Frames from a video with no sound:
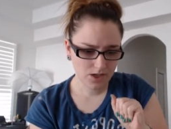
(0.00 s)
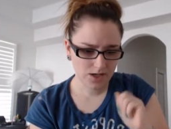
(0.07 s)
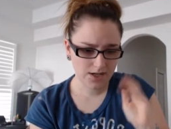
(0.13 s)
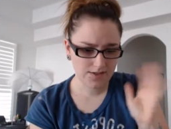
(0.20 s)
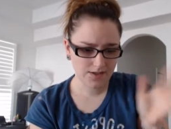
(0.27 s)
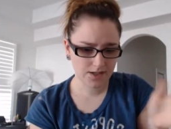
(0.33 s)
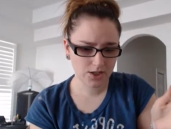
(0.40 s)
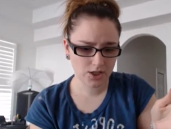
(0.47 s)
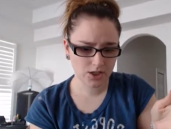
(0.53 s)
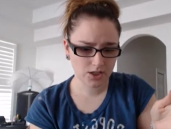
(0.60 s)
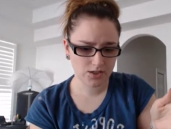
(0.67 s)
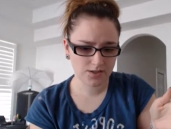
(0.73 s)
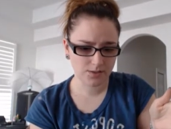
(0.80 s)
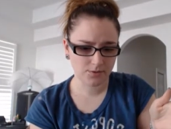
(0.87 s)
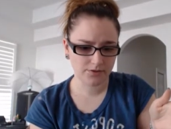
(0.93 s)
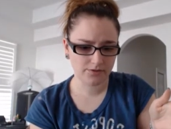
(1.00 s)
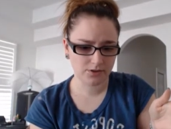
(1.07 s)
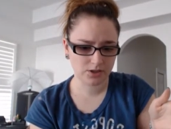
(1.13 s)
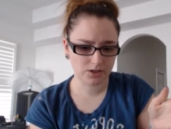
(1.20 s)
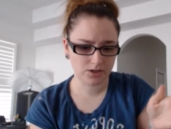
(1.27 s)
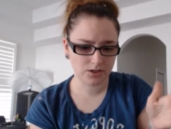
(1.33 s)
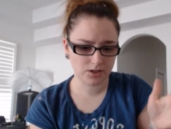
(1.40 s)
I take some of
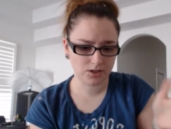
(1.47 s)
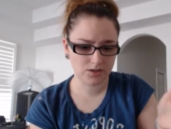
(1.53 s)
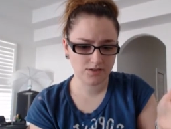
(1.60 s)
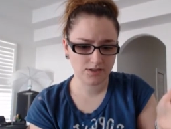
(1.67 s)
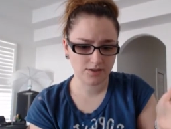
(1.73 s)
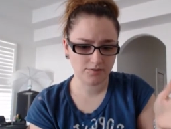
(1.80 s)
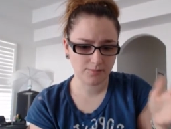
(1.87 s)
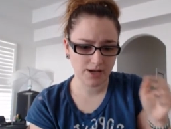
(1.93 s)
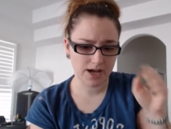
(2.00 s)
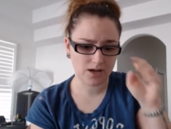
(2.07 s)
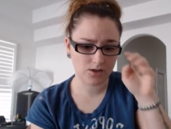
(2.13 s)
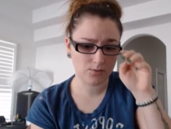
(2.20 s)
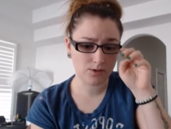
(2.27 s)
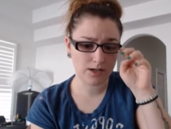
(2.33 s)
her stuff back or